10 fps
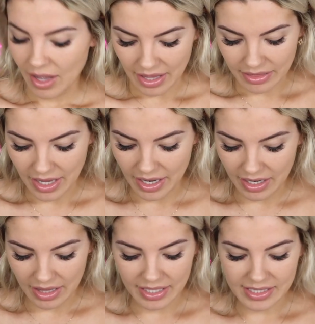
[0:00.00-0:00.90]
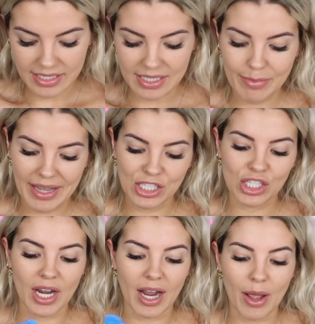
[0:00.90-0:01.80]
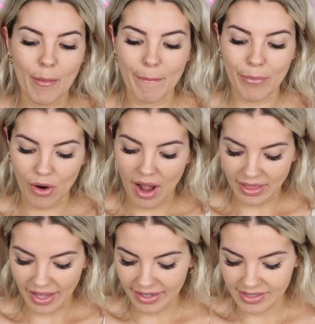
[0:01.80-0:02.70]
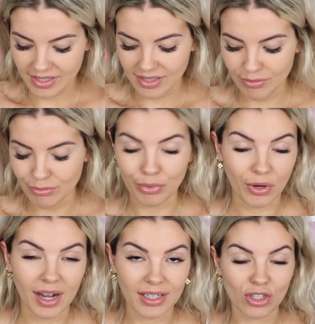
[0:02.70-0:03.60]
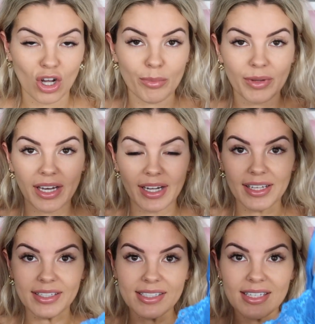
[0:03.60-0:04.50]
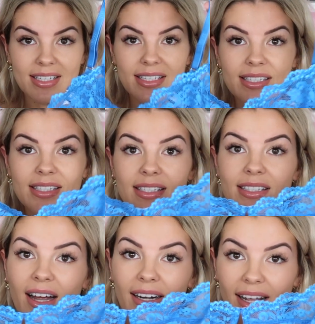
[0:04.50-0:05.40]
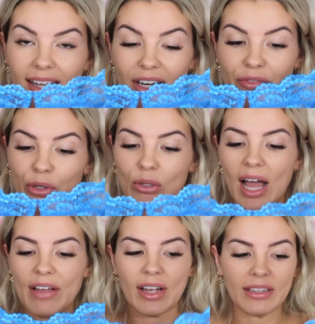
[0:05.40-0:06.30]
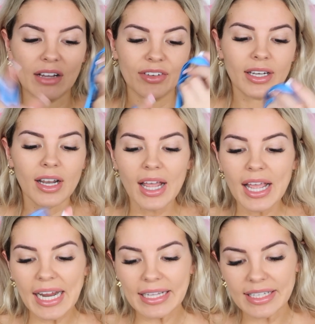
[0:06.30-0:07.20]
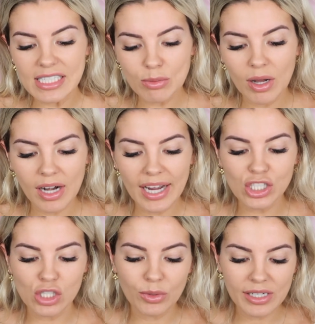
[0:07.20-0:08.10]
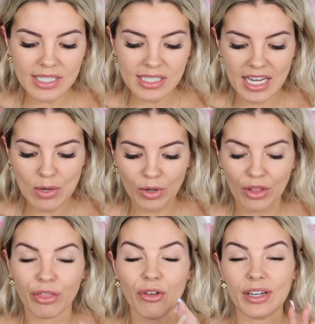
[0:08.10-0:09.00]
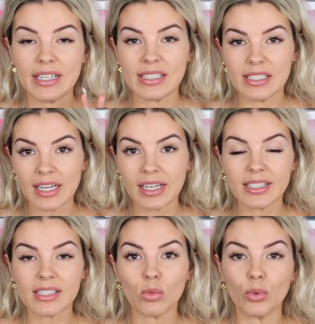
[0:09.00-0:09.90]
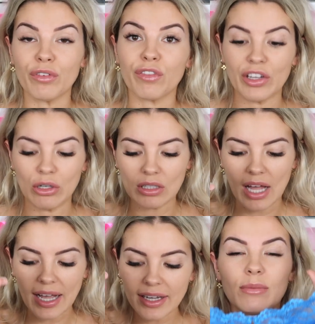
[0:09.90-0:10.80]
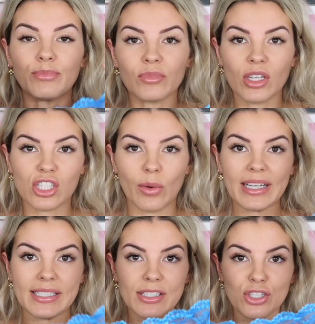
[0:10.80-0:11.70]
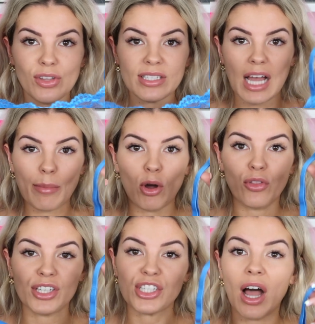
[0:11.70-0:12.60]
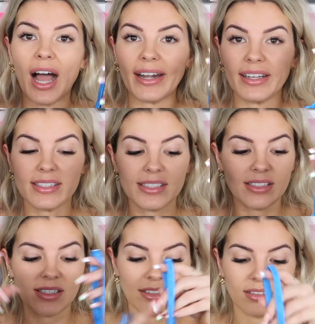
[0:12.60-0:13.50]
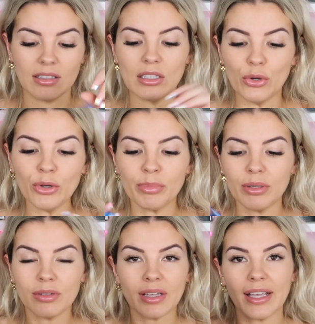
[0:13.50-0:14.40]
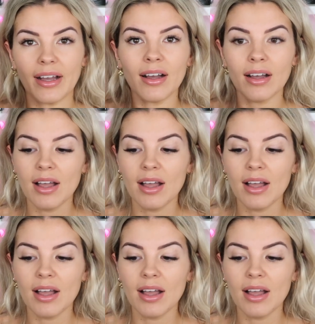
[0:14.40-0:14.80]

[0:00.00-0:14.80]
And then this is the matching bralette bra top. It is stunning in real life. I love it. In this one, I just wanted to see what a 36 would feel like. So I did do this up on the tightest loop here.